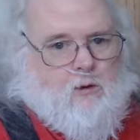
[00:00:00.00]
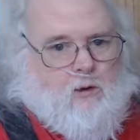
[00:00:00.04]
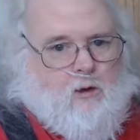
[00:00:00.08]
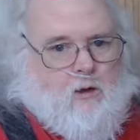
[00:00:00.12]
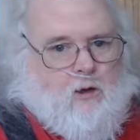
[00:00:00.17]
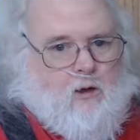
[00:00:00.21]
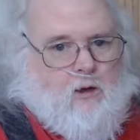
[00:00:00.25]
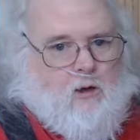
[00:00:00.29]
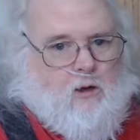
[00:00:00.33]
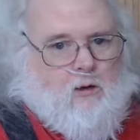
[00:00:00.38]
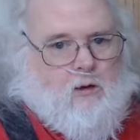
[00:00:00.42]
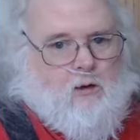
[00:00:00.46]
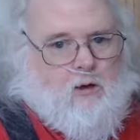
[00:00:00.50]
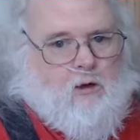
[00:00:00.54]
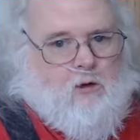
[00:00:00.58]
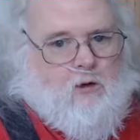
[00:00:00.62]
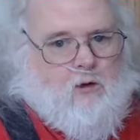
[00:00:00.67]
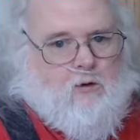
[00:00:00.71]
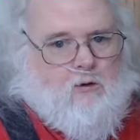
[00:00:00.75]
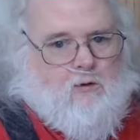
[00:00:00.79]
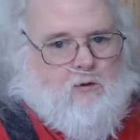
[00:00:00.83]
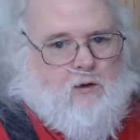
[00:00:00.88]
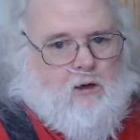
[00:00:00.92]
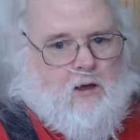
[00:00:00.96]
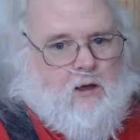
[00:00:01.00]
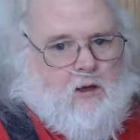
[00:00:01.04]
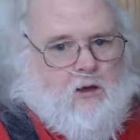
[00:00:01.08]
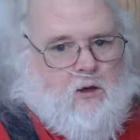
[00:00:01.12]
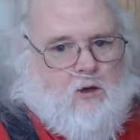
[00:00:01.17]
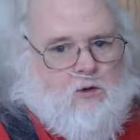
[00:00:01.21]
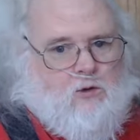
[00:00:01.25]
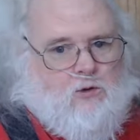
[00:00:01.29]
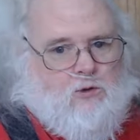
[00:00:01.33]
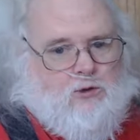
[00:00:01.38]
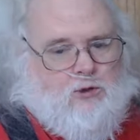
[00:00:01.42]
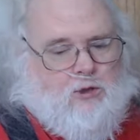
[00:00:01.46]
It could say
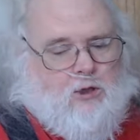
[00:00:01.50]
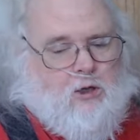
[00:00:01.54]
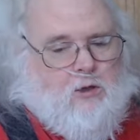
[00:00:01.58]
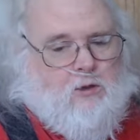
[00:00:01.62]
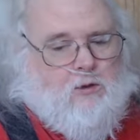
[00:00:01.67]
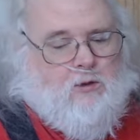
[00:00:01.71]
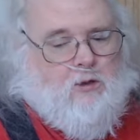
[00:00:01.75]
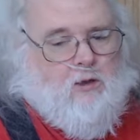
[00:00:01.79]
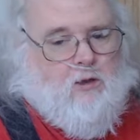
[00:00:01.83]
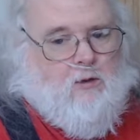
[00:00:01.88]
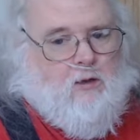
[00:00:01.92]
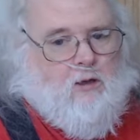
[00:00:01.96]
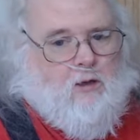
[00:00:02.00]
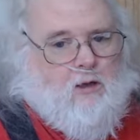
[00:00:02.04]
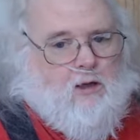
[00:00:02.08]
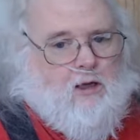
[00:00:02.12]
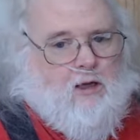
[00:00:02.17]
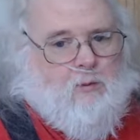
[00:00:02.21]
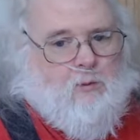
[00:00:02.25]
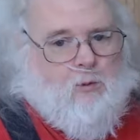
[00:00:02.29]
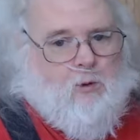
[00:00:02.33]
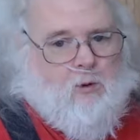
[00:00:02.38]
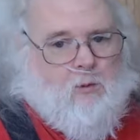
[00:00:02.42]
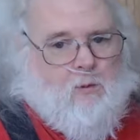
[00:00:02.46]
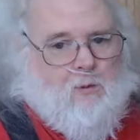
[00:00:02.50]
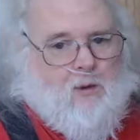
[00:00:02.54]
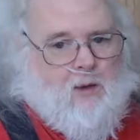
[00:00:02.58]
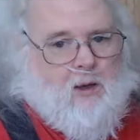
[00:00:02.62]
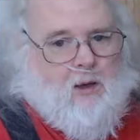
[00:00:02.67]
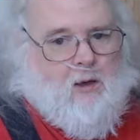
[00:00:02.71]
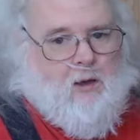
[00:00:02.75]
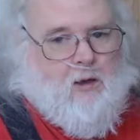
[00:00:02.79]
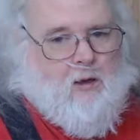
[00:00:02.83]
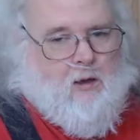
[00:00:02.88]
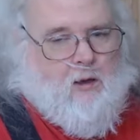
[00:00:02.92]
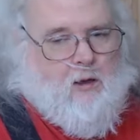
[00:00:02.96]
low salt on the label,
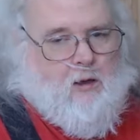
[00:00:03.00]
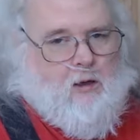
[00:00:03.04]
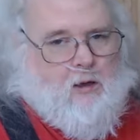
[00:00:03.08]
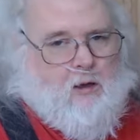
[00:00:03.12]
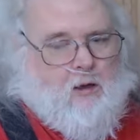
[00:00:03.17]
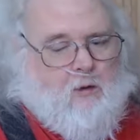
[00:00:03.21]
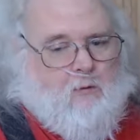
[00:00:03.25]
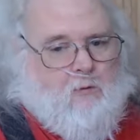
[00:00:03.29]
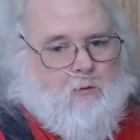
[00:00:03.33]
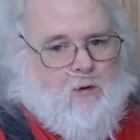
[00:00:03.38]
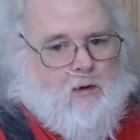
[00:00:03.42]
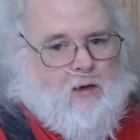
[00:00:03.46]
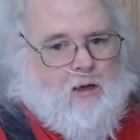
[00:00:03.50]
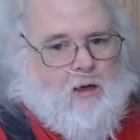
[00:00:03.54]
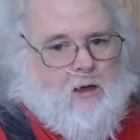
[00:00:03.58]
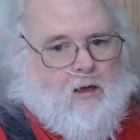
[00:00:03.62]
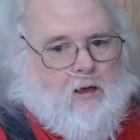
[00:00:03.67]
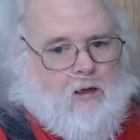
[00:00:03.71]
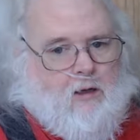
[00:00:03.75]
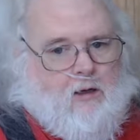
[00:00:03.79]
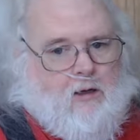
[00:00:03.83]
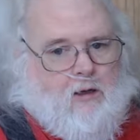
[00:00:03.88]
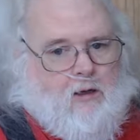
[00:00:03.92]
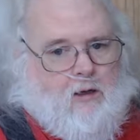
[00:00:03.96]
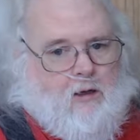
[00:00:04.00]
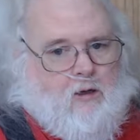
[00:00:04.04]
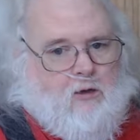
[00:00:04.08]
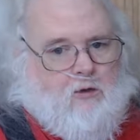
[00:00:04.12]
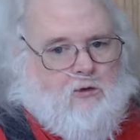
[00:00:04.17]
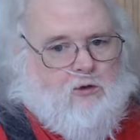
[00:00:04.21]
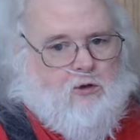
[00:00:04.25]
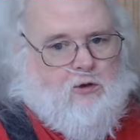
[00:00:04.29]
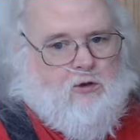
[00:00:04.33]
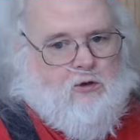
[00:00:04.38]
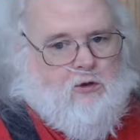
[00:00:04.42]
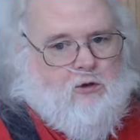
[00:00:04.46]
but in reality,
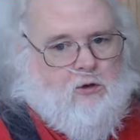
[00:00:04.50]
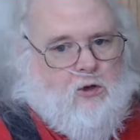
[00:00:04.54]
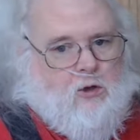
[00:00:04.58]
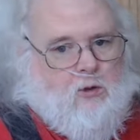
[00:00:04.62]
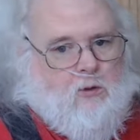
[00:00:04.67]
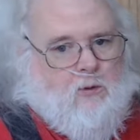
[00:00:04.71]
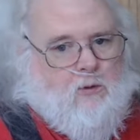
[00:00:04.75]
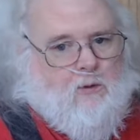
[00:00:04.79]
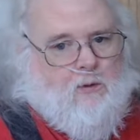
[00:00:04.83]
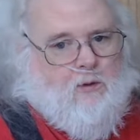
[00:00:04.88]
it's just lower